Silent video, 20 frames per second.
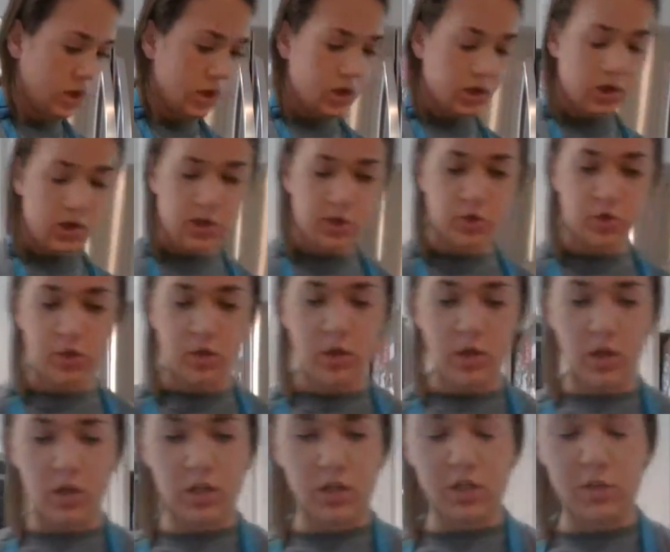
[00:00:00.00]
These shouldn't
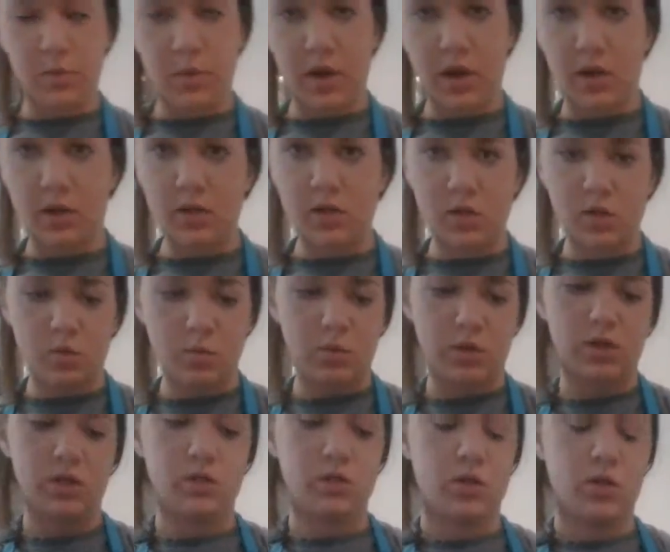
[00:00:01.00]
expand too
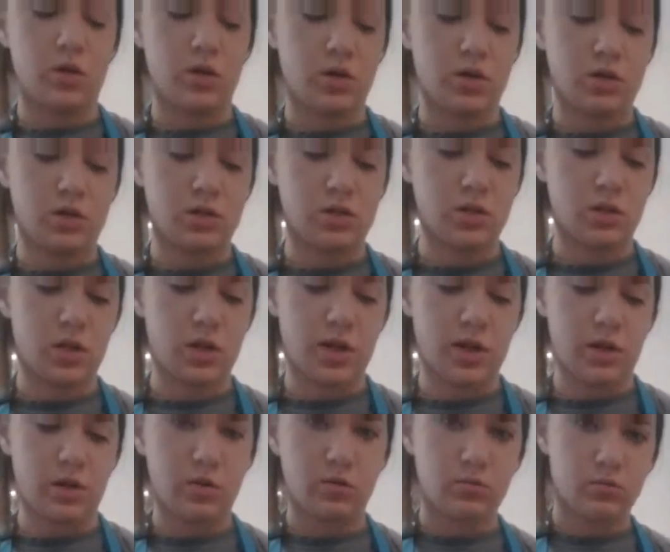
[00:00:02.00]
much, so you can just
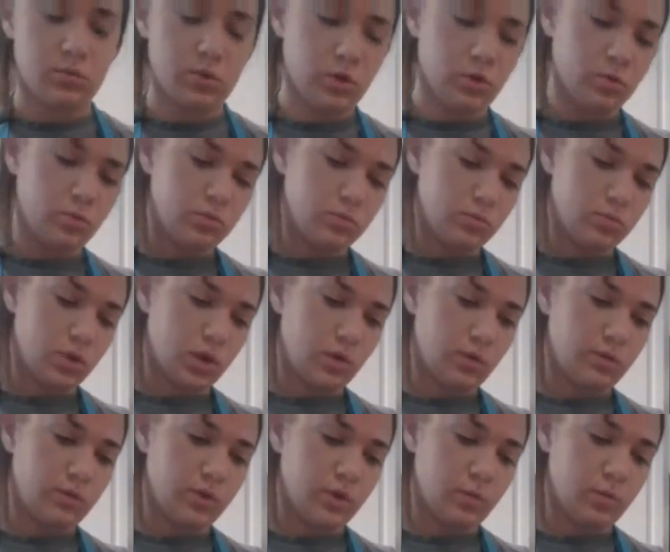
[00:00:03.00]
lay, oop, that one
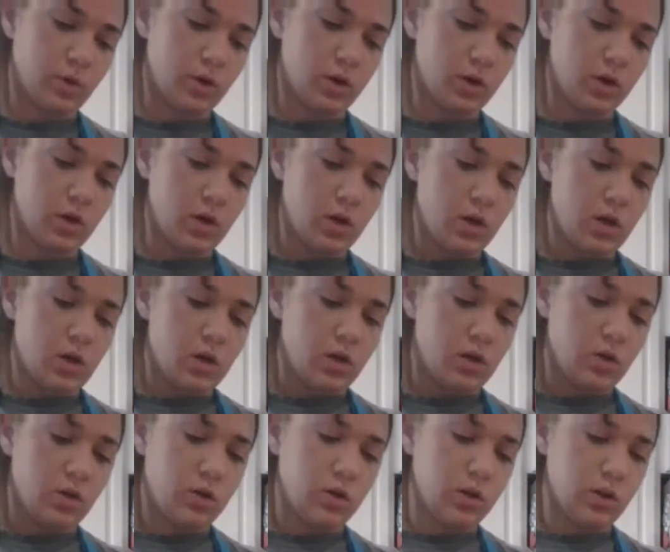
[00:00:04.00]
fell apart.
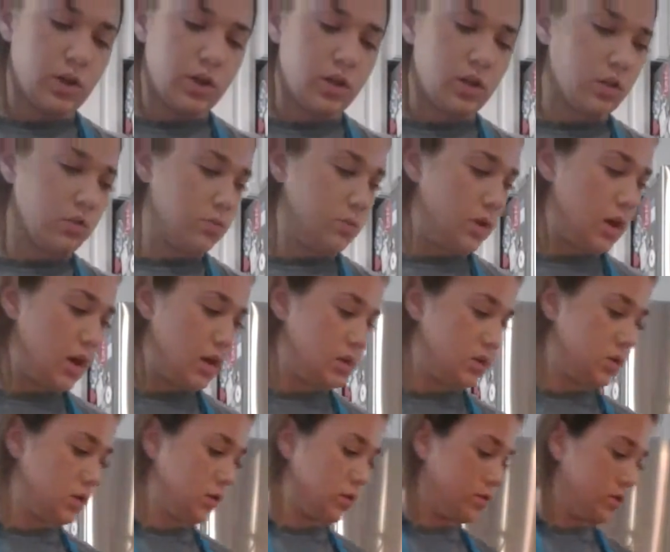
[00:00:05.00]
You can lay them as
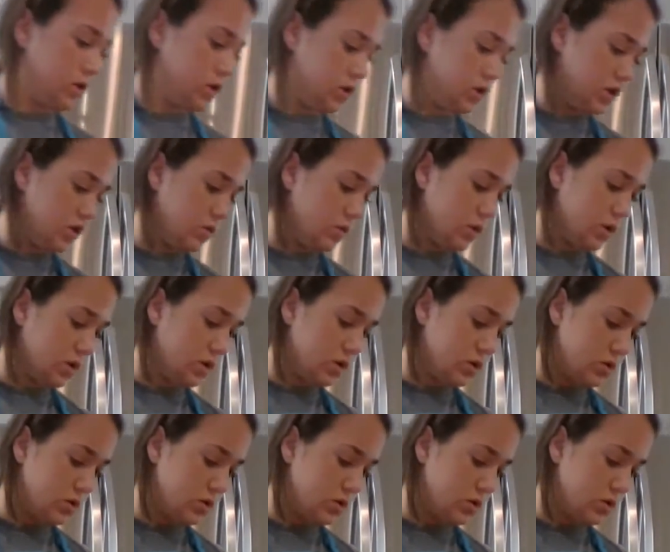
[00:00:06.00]
close as you want.